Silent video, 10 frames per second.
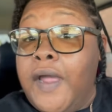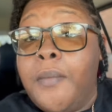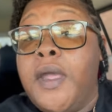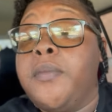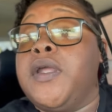
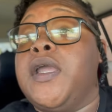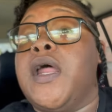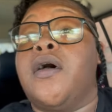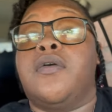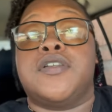I'm able to get
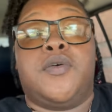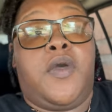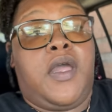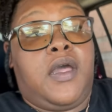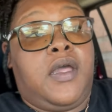out because the
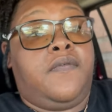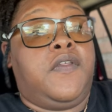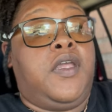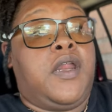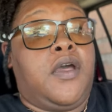way I have
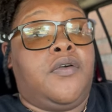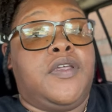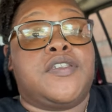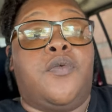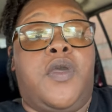to get out
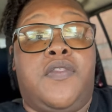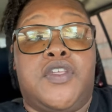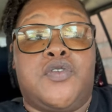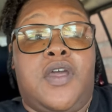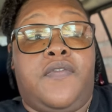is the way
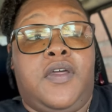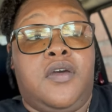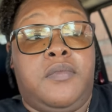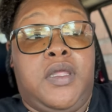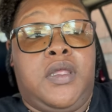that you have to
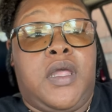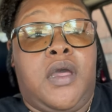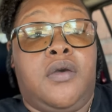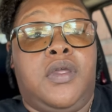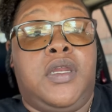come in, y'all.
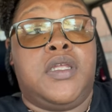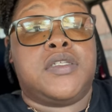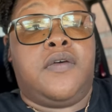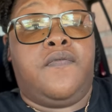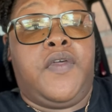And it's
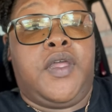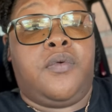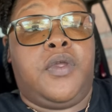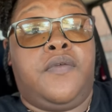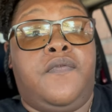a
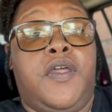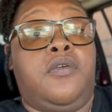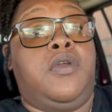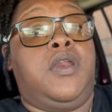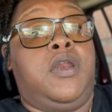very,
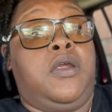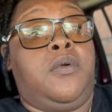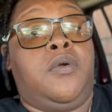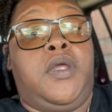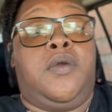very
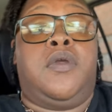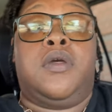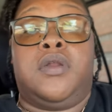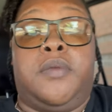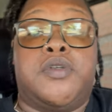narrow area.
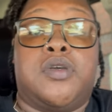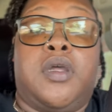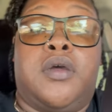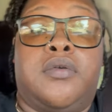Let me show y'all.